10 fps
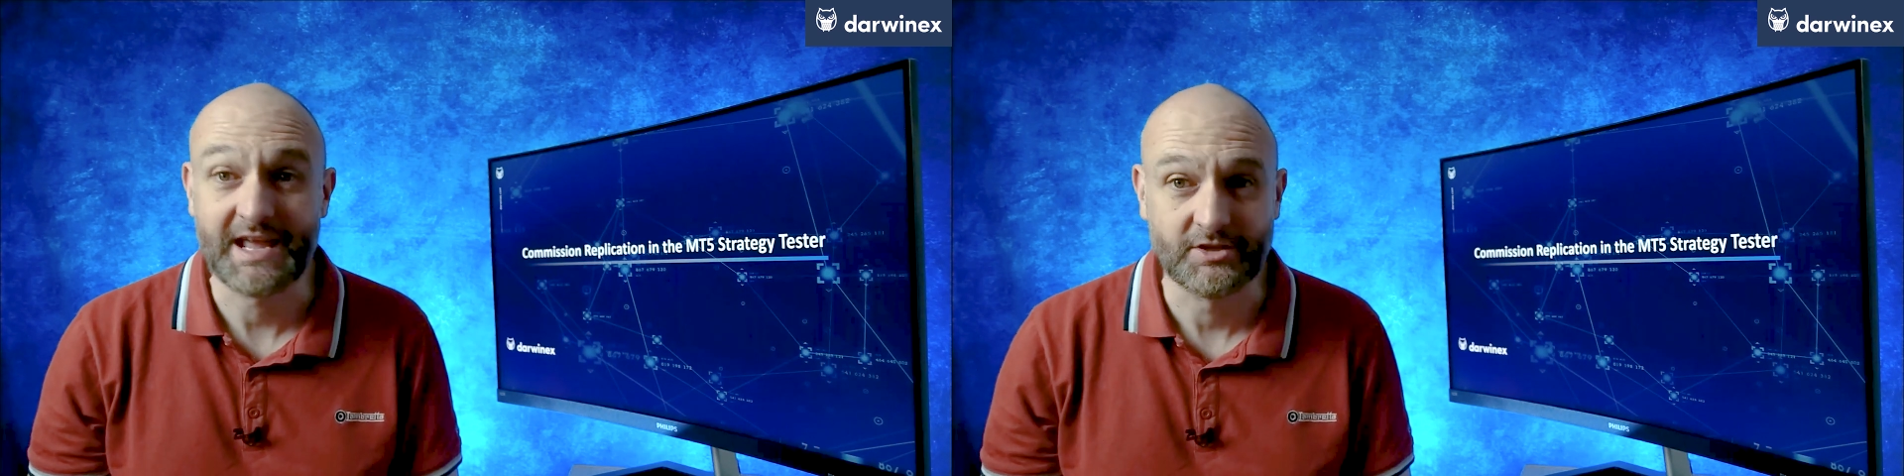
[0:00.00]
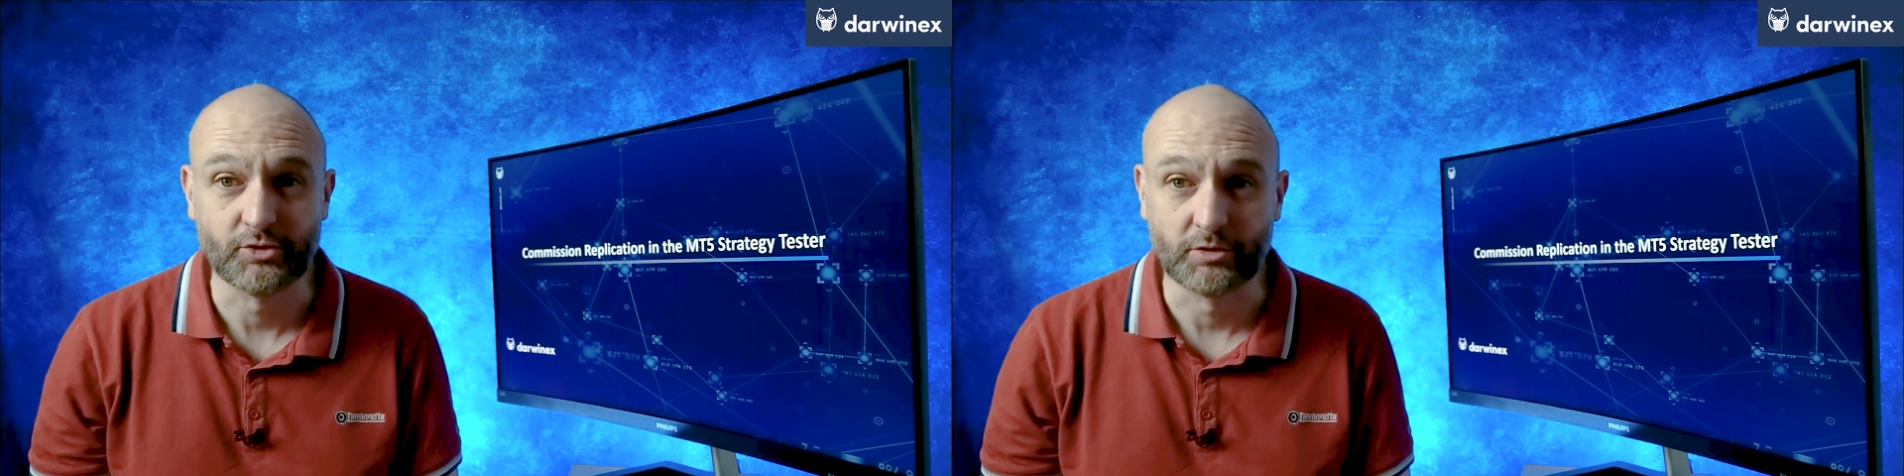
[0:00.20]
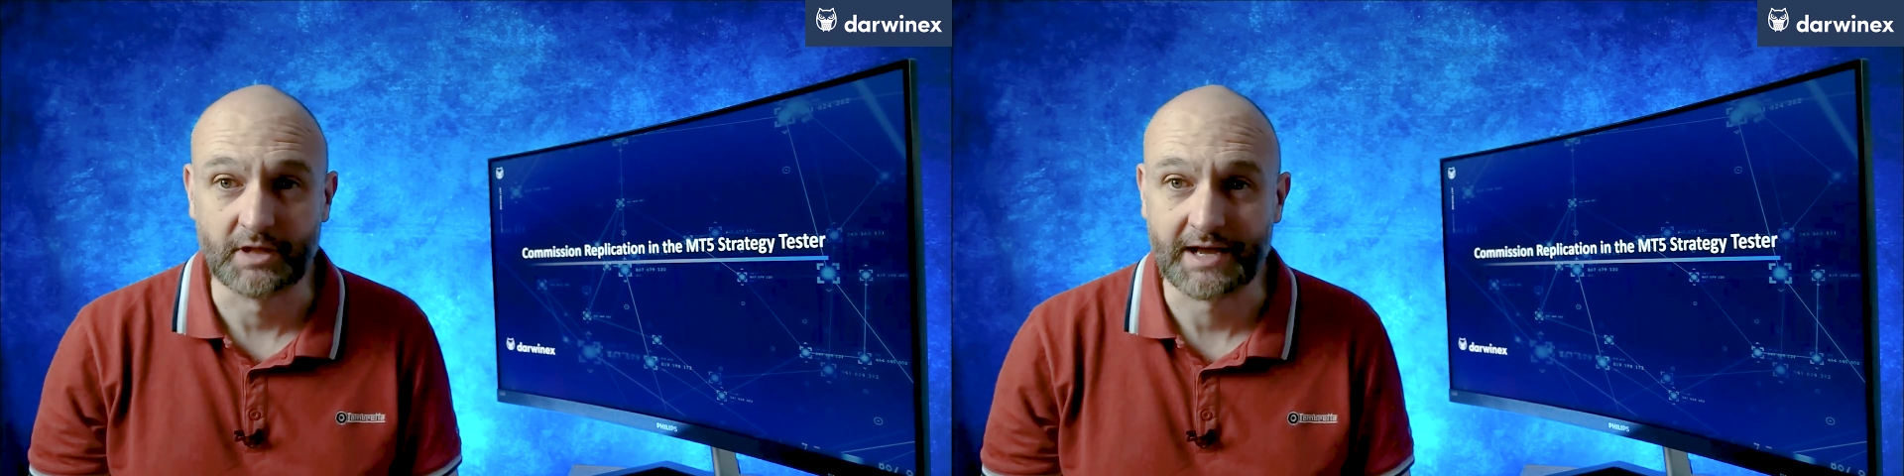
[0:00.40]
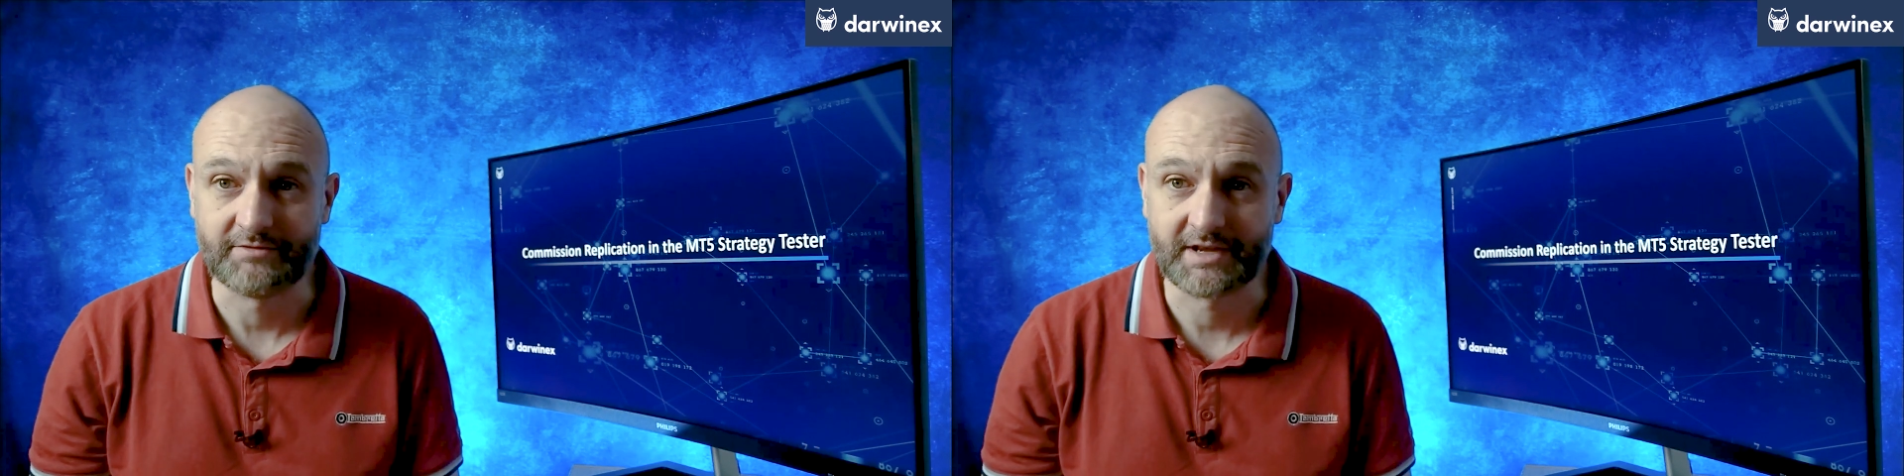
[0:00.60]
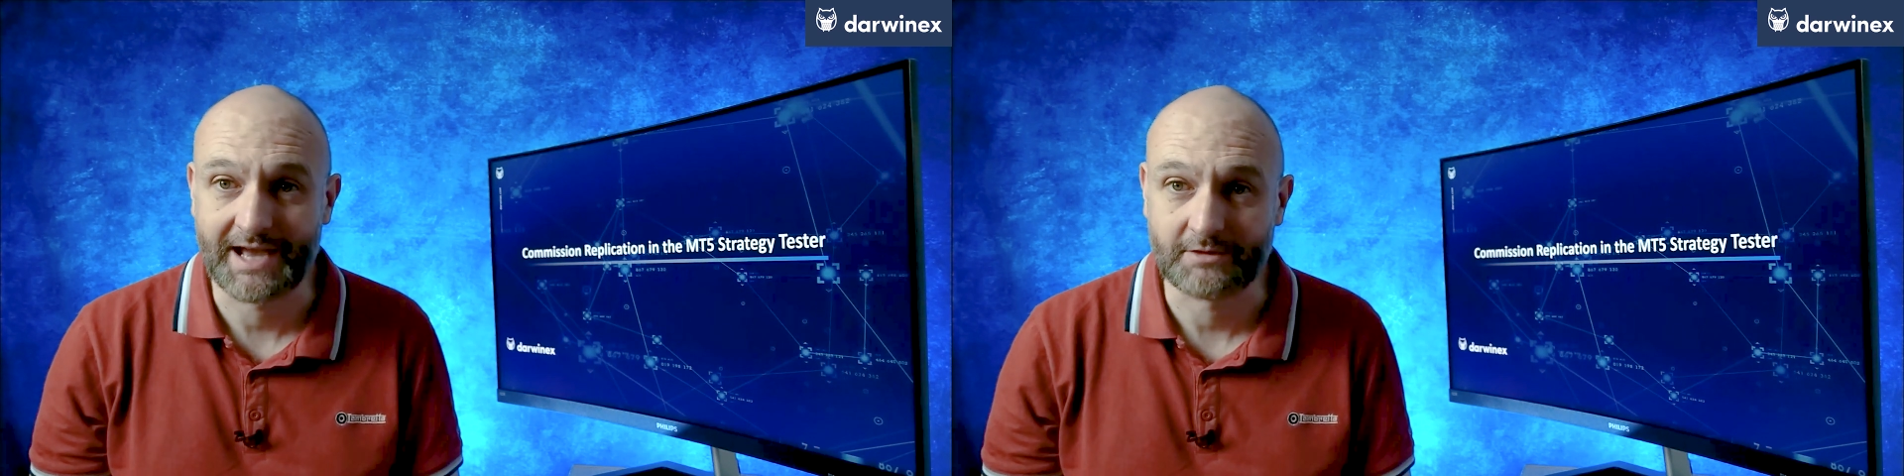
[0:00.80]
in your
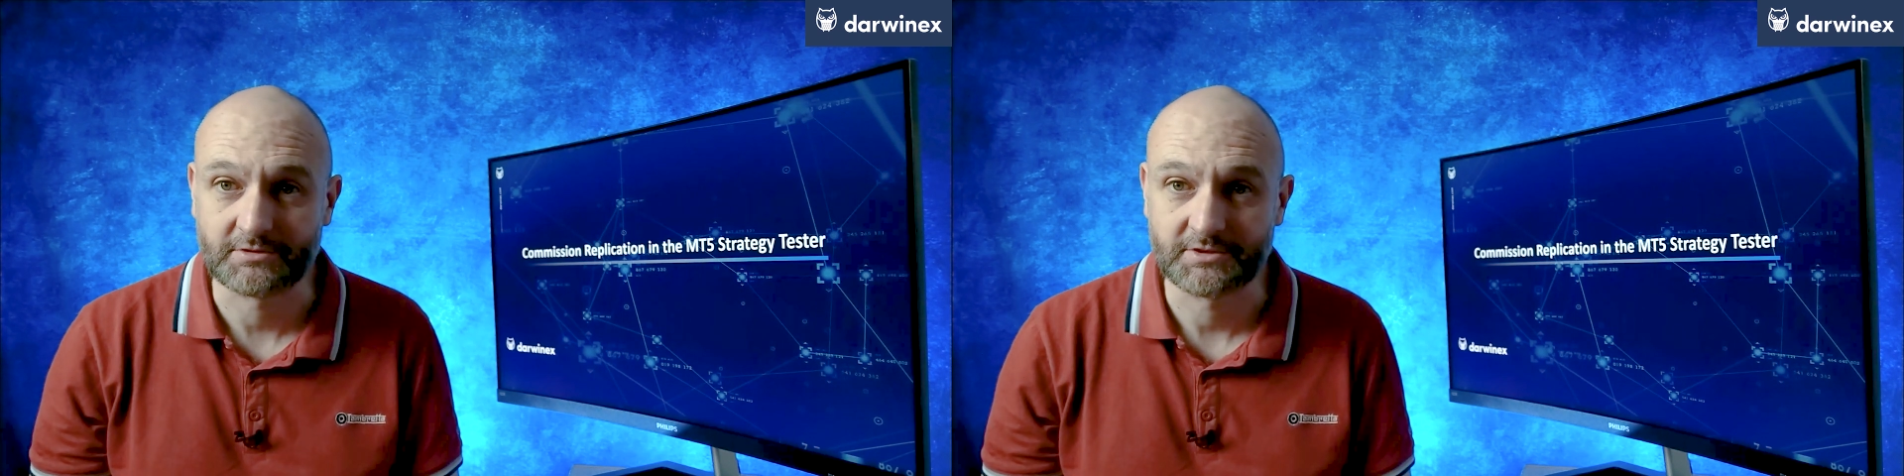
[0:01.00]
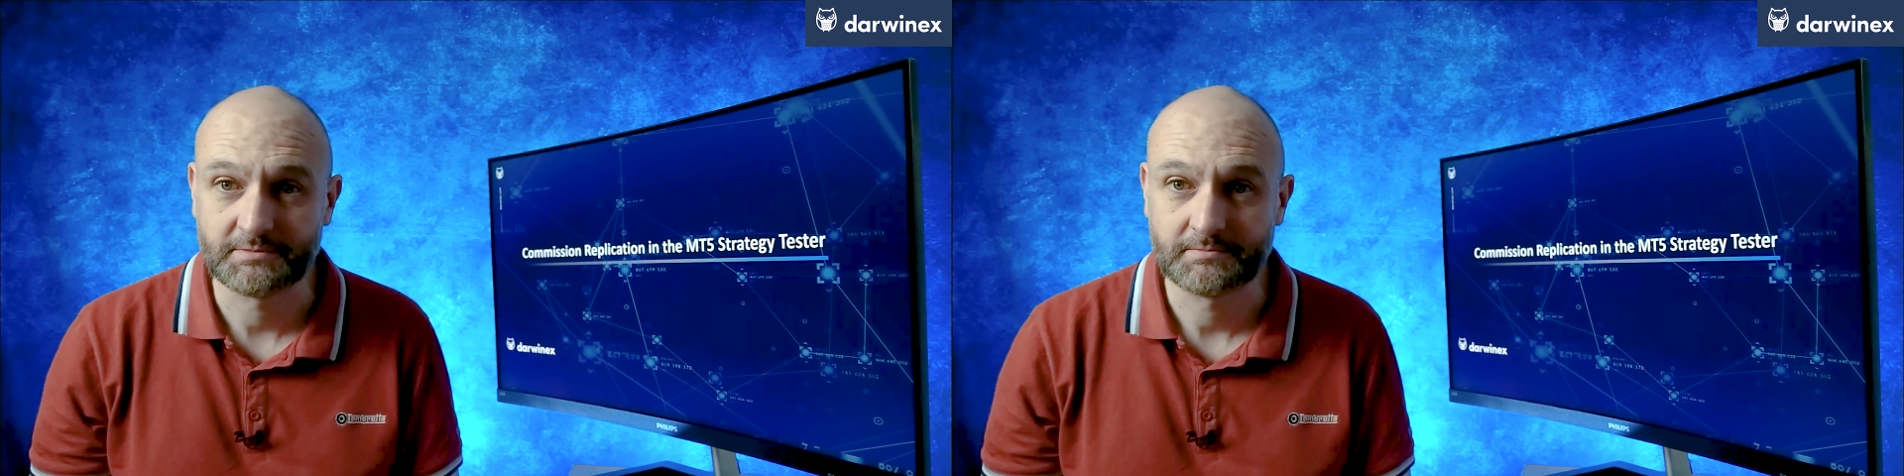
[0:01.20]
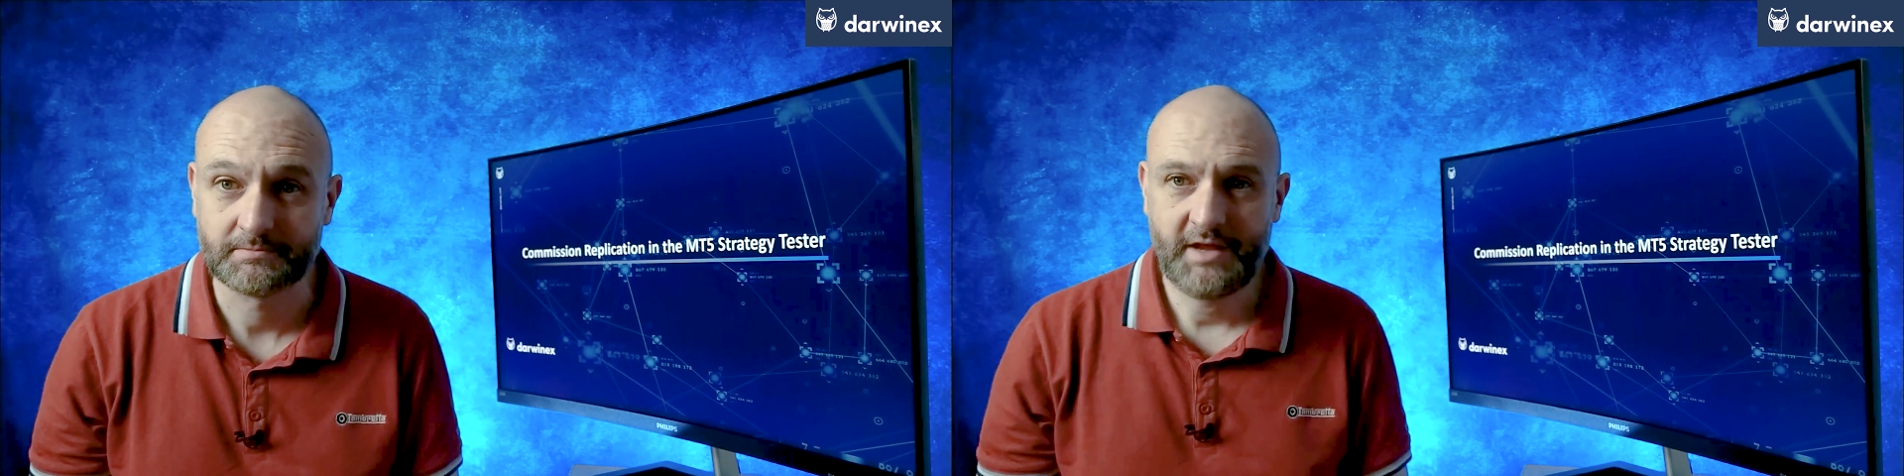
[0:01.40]
live account